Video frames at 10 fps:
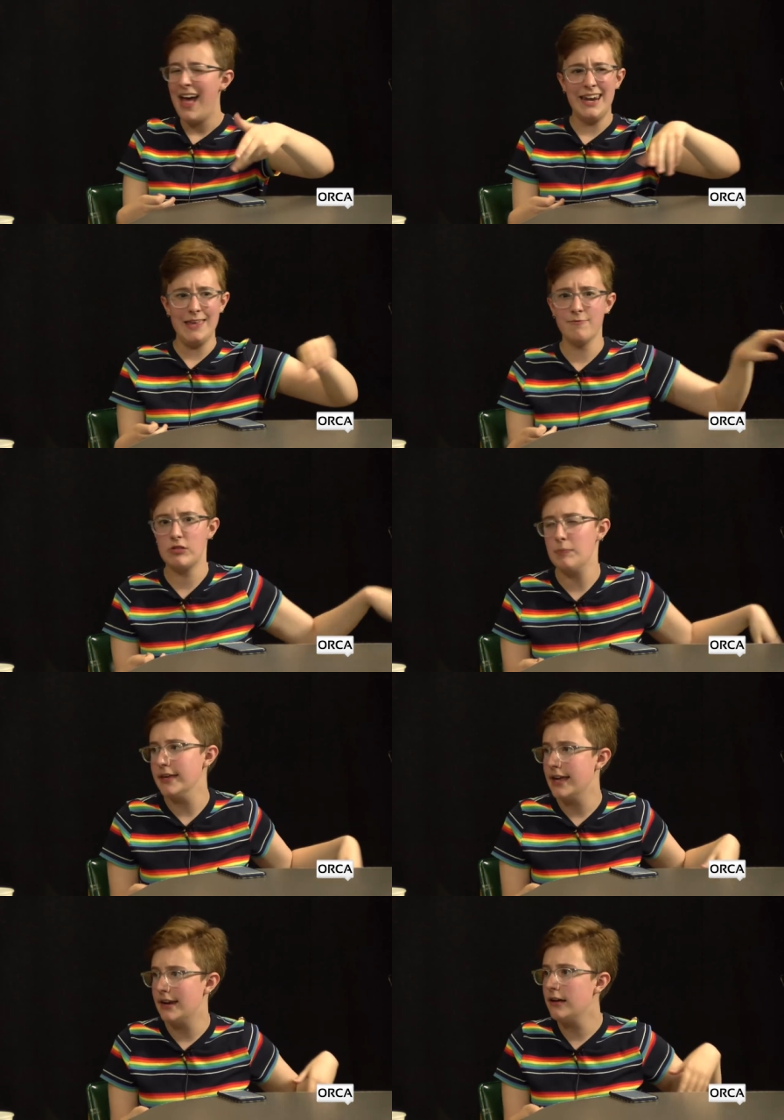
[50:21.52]
and even in the
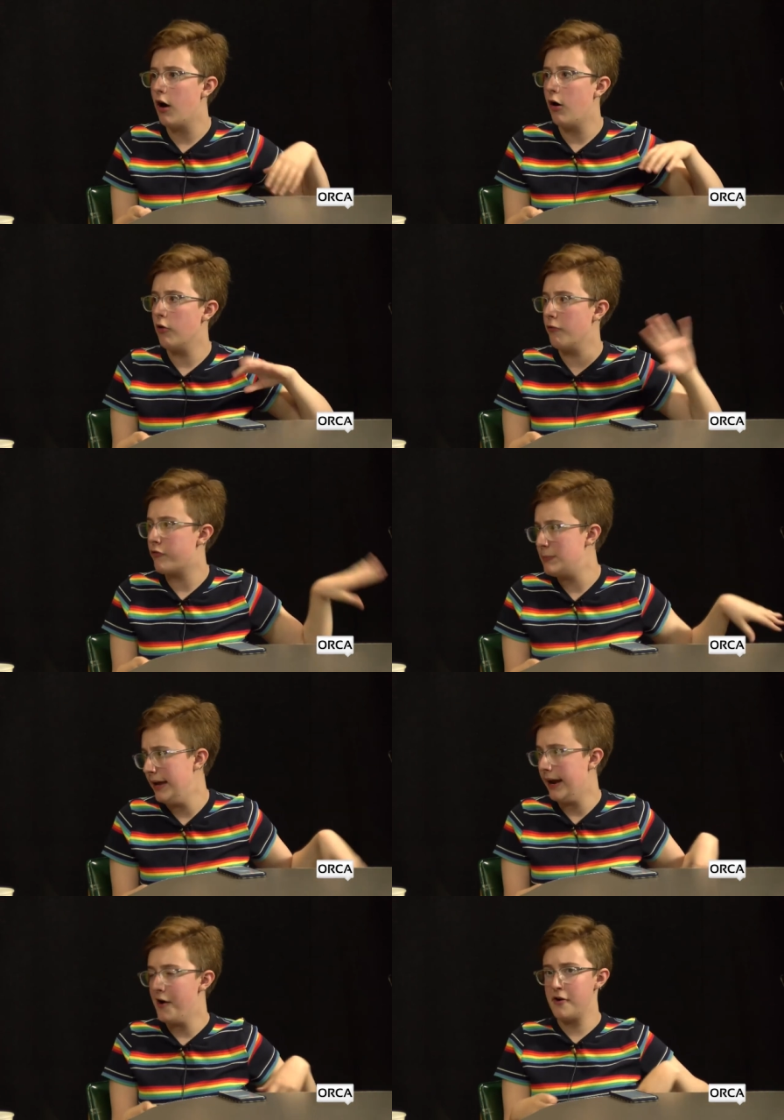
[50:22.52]
beginning all the three
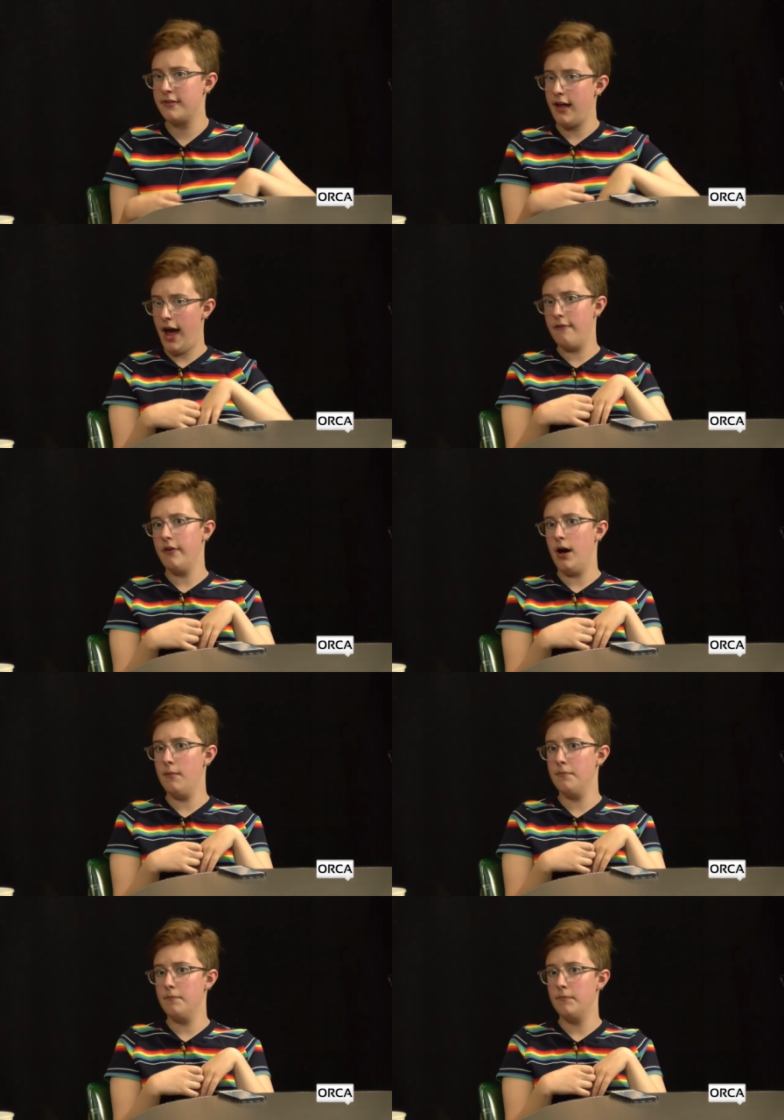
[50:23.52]
main characters have
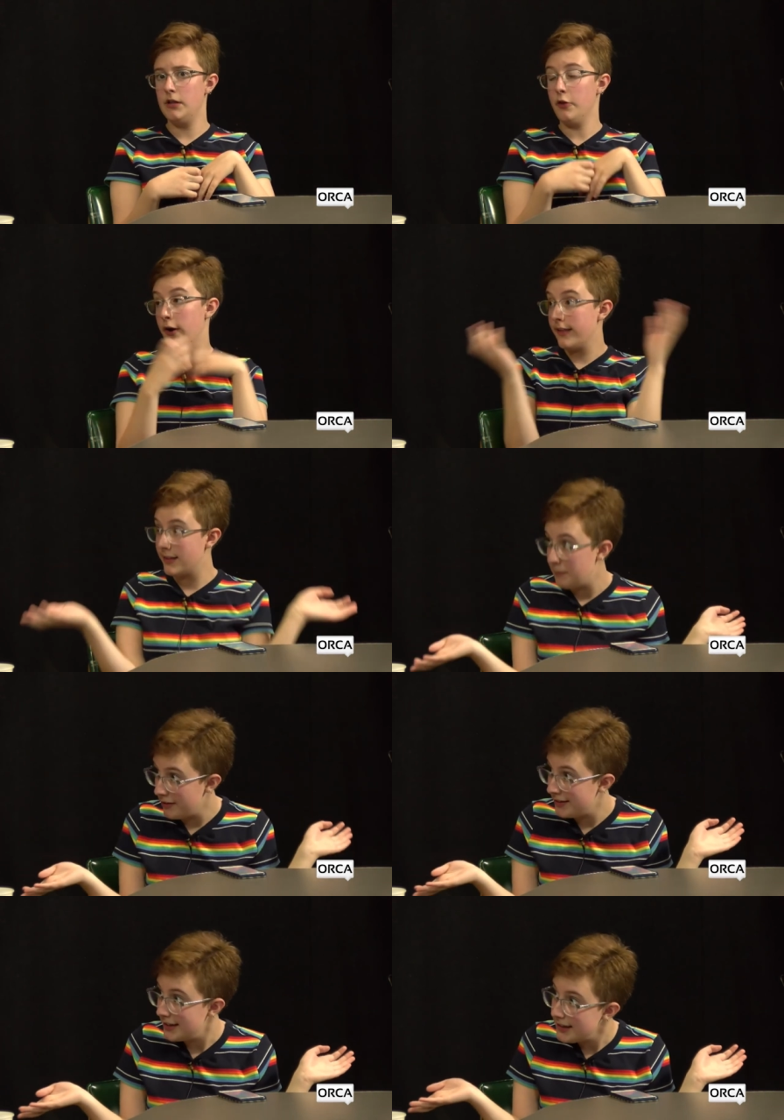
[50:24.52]
um, learning
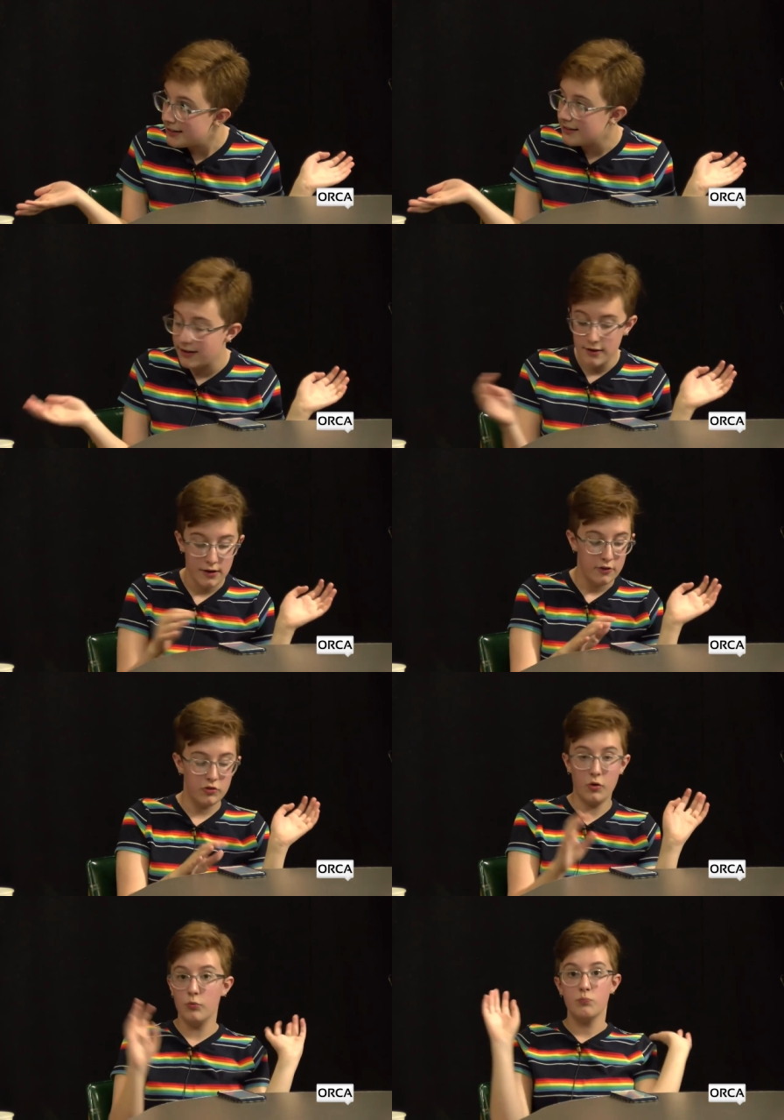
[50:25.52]
disabilities
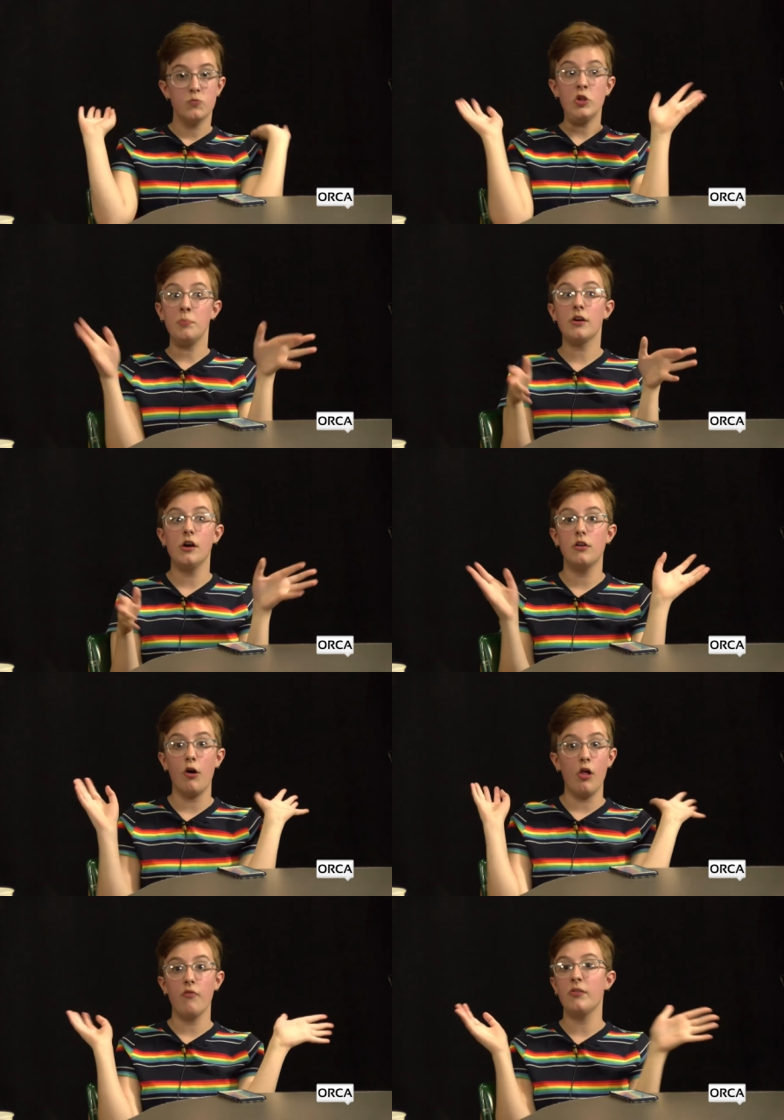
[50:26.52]
so super good
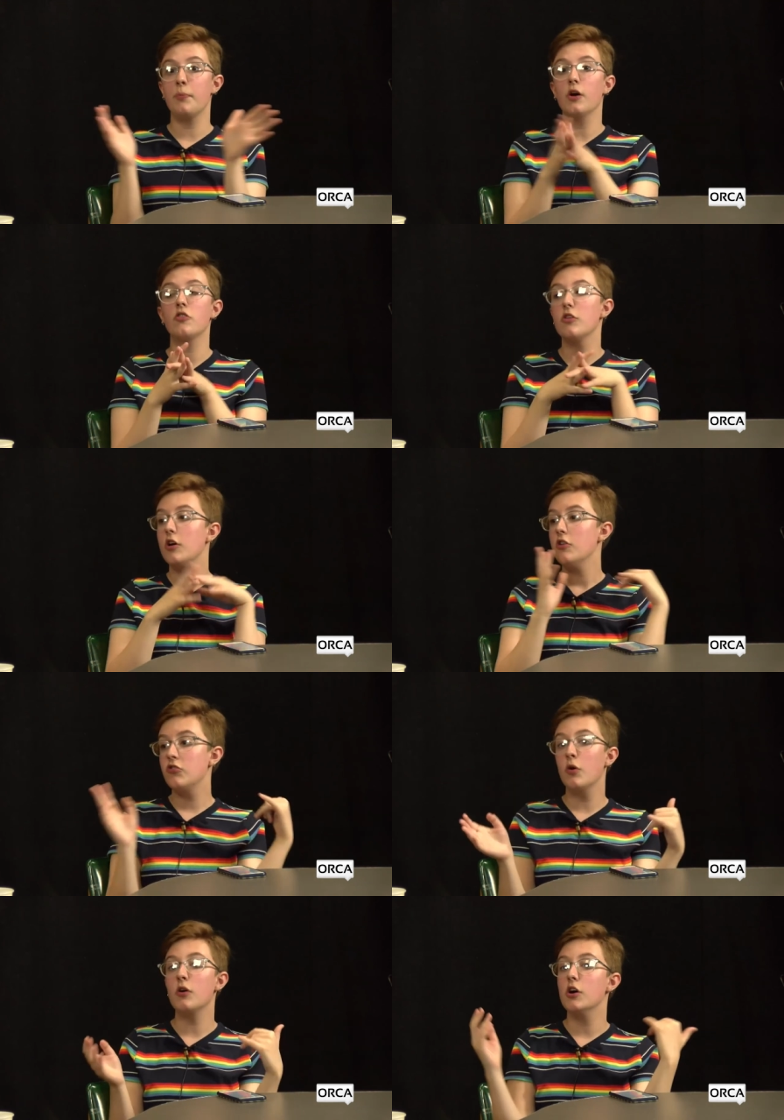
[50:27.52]
all of his books
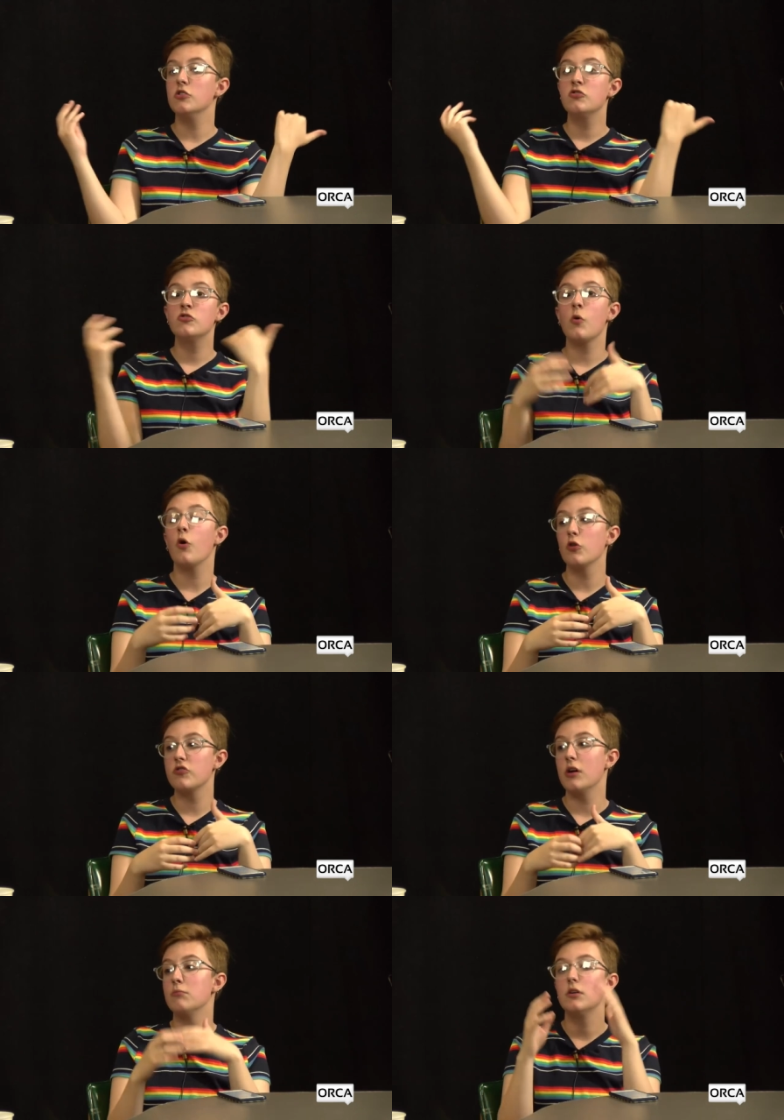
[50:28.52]
so good so
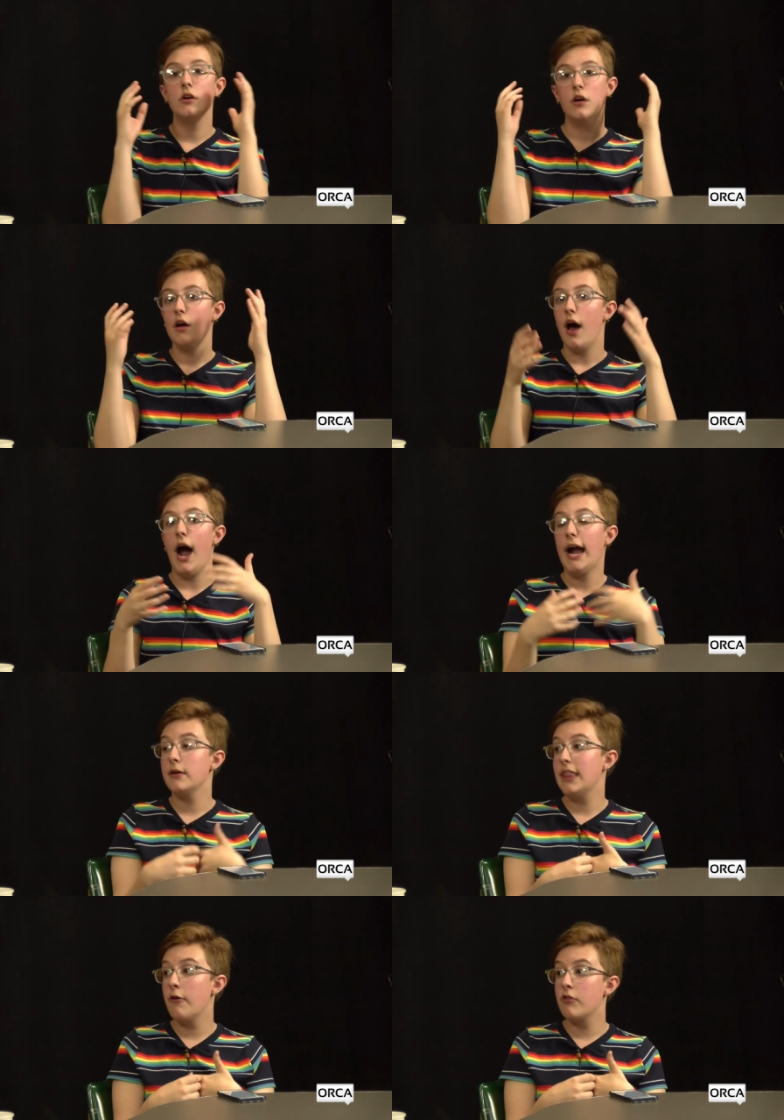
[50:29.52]
wholesome i
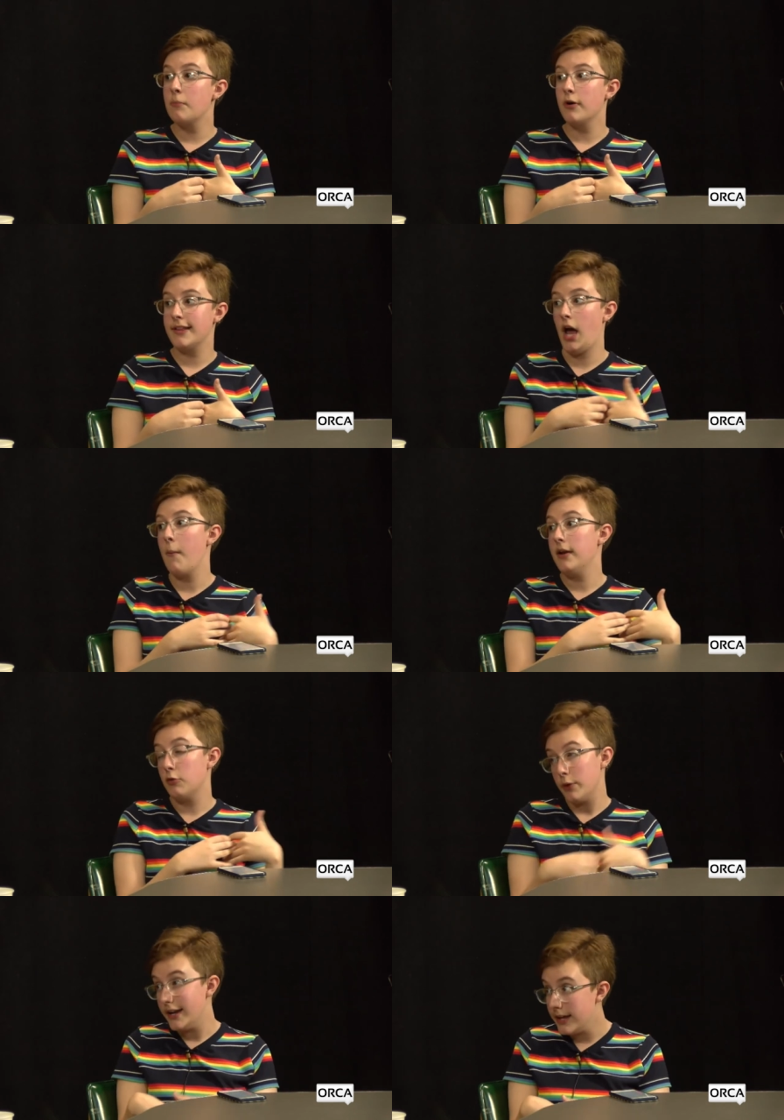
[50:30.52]
they were the books that got me
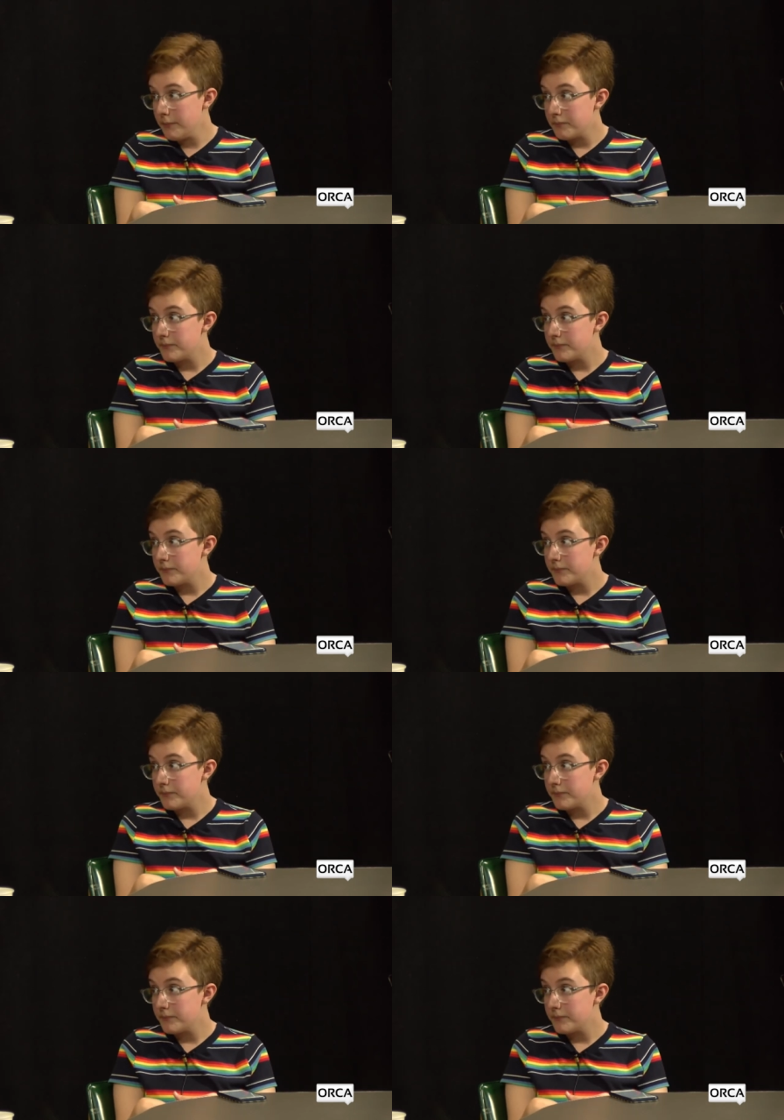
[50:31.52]
into reading